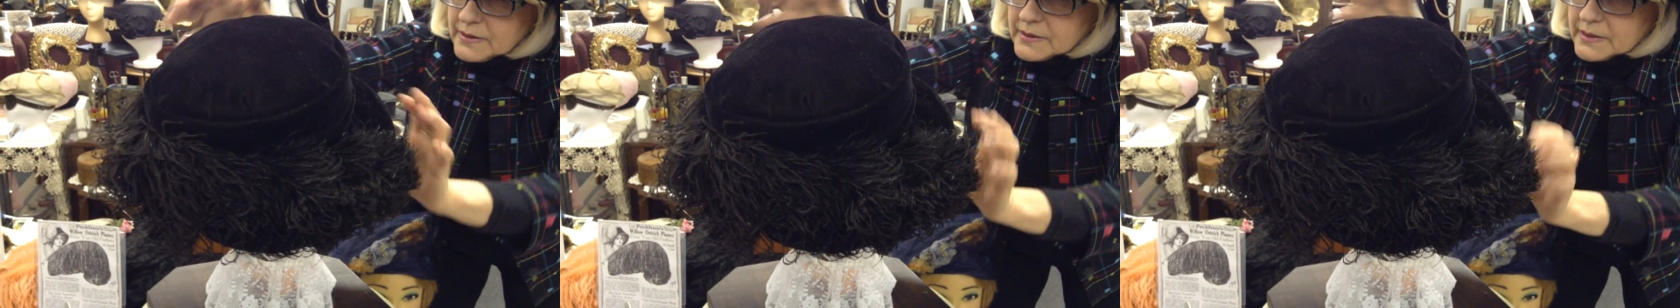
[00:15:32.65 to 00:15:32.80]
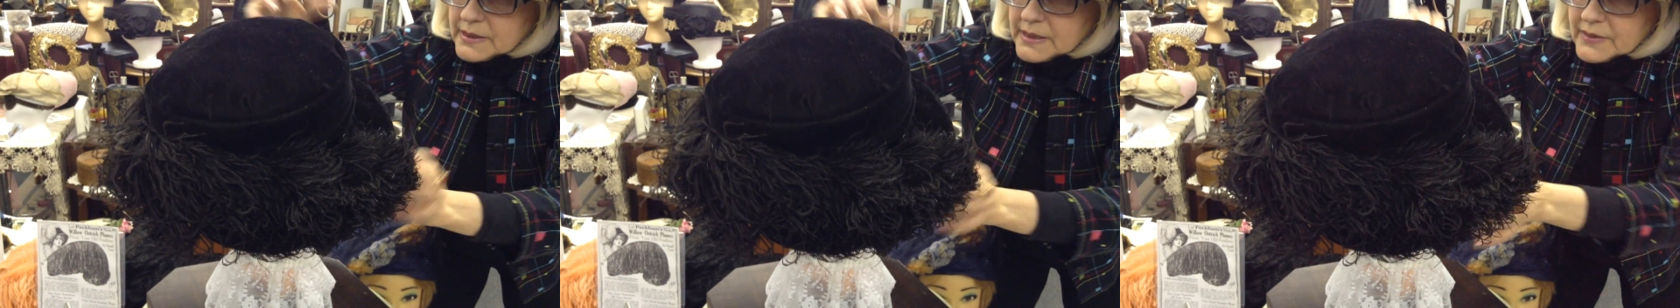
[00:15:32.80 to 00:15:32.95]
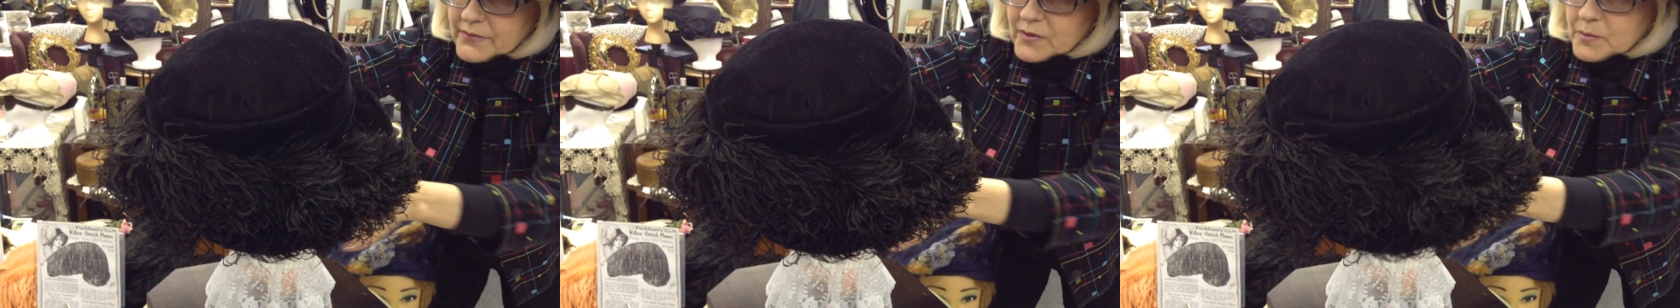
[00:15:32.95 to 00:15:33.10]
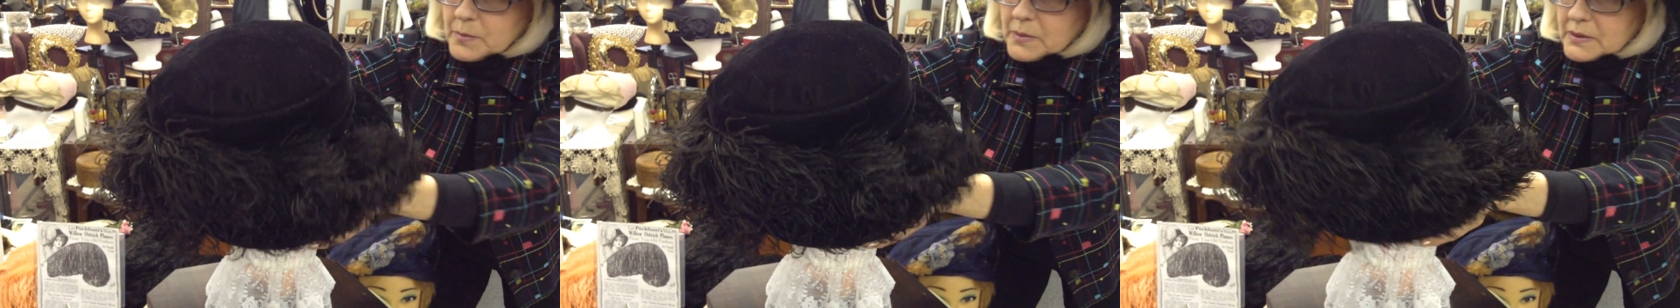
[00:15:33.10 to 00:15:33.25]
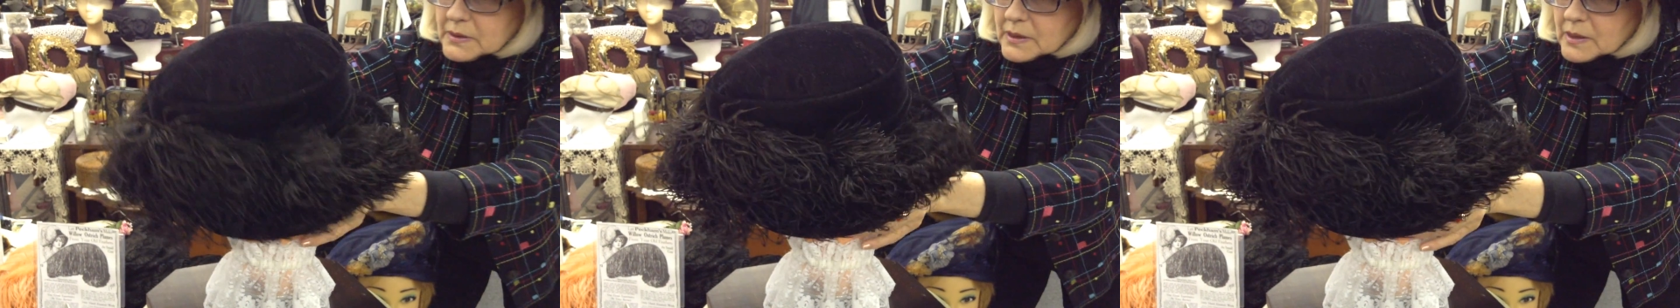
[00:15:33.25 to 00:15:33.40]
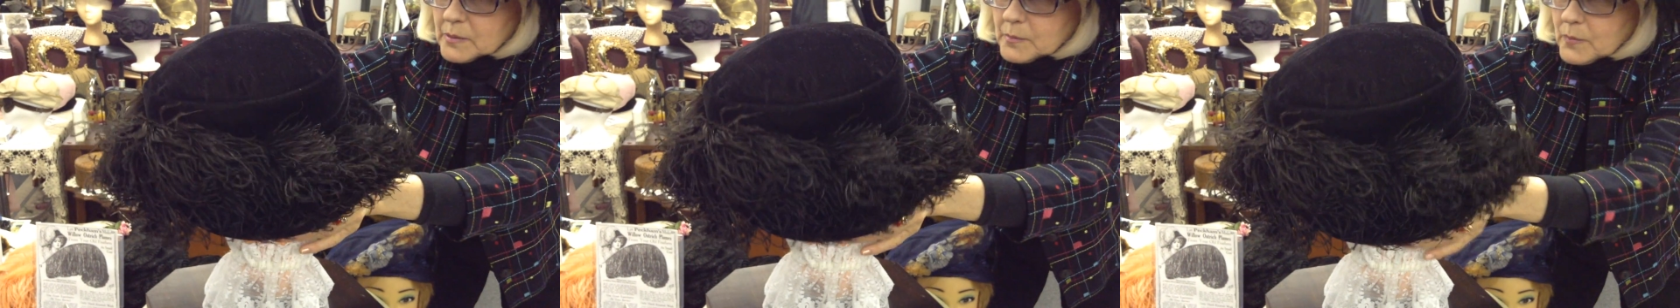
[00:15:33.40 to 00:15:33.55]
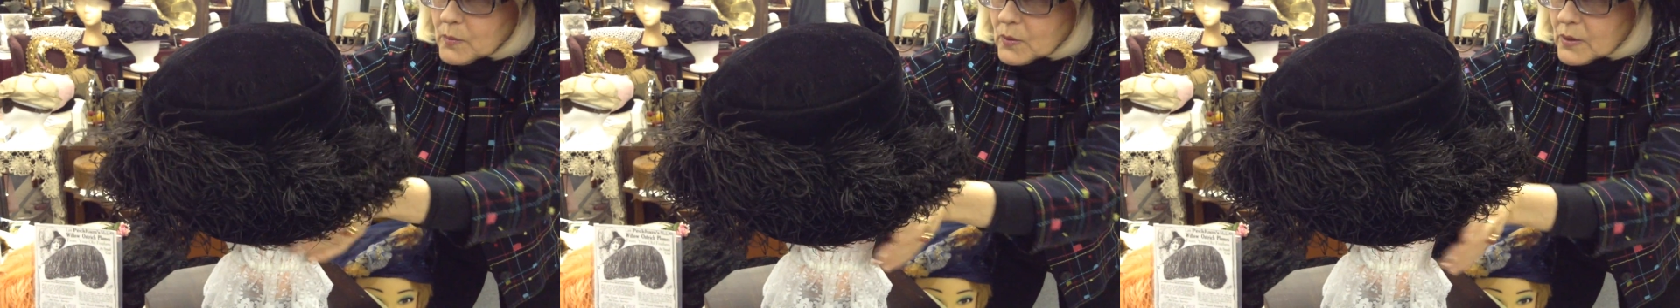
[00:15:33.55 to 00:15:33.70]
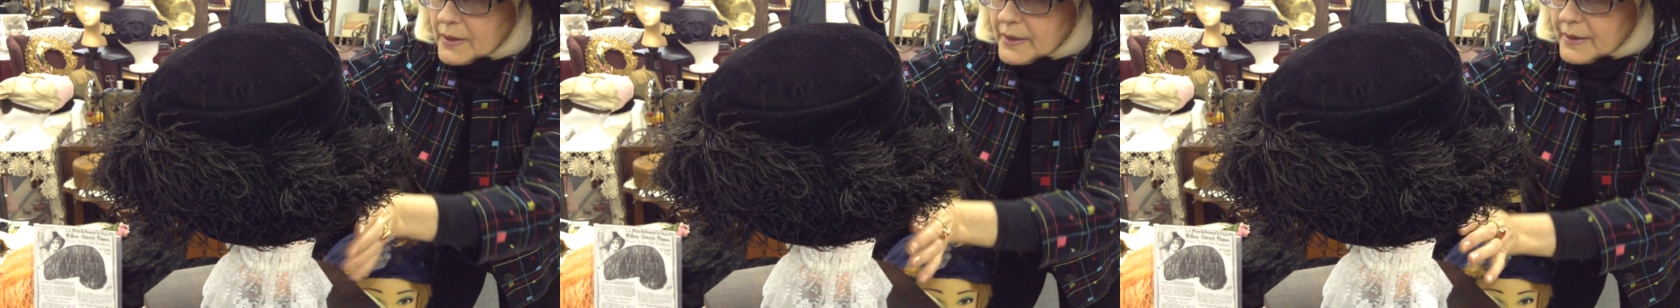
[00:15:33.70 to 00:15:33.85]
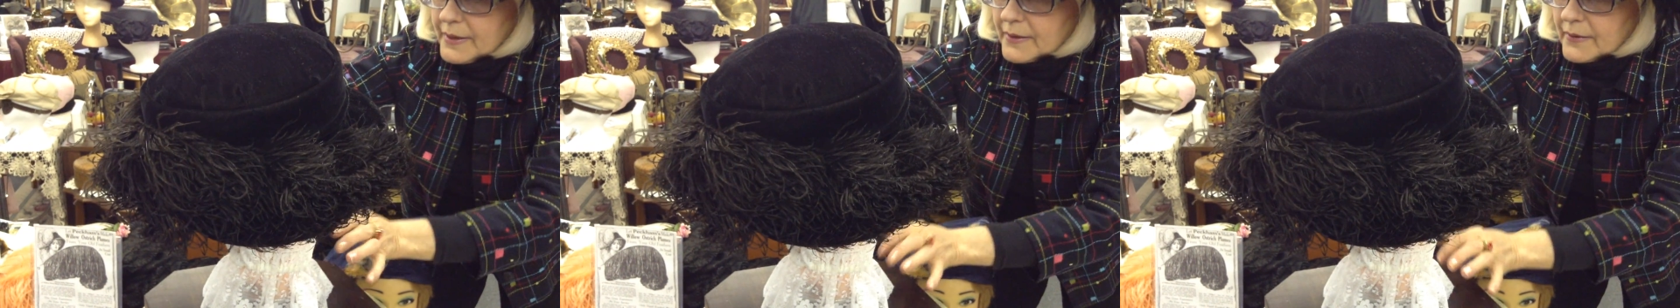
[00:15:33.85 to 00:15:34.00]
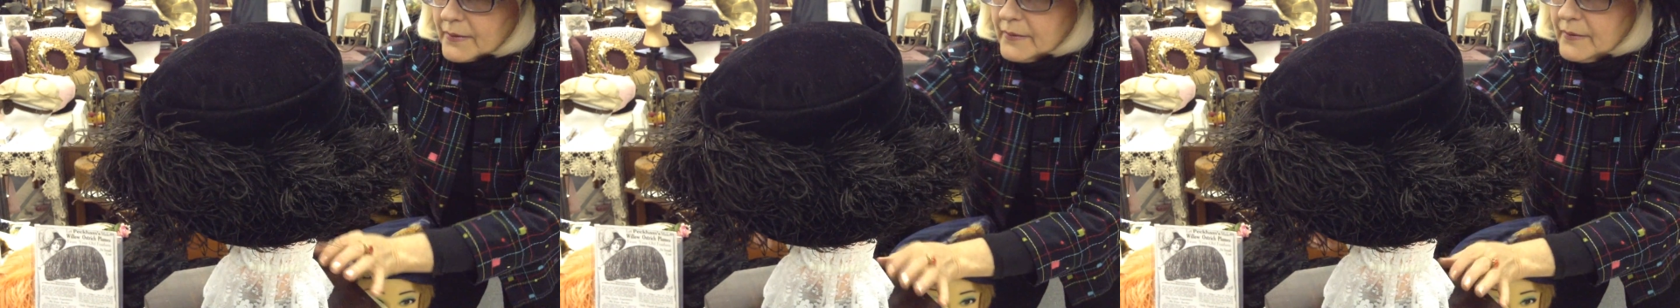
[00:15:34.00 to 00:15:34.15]
to give them a little more
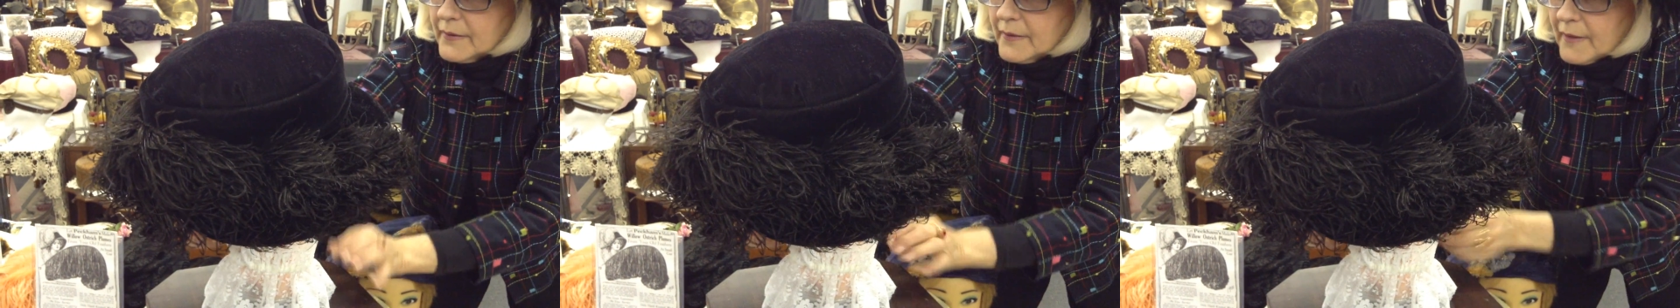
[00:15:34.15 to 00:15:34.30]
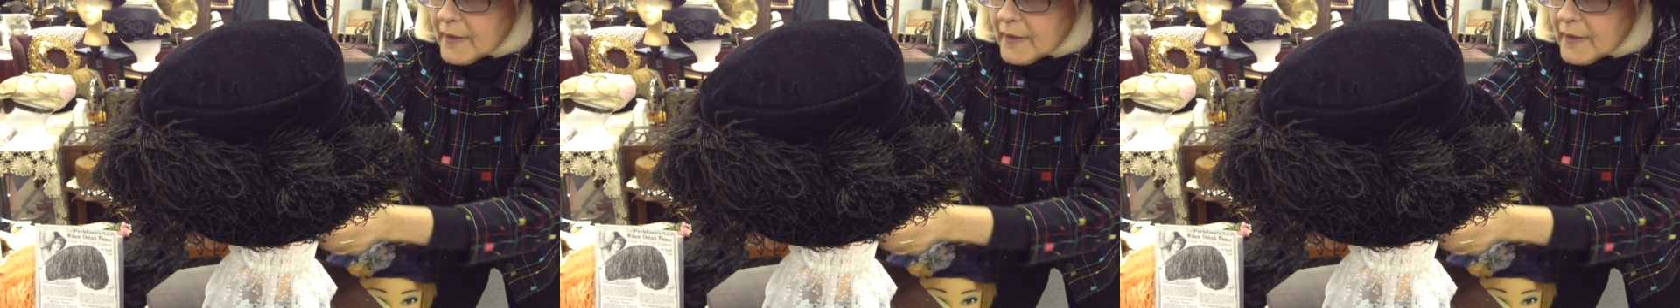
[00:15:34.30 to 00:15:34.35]
hair.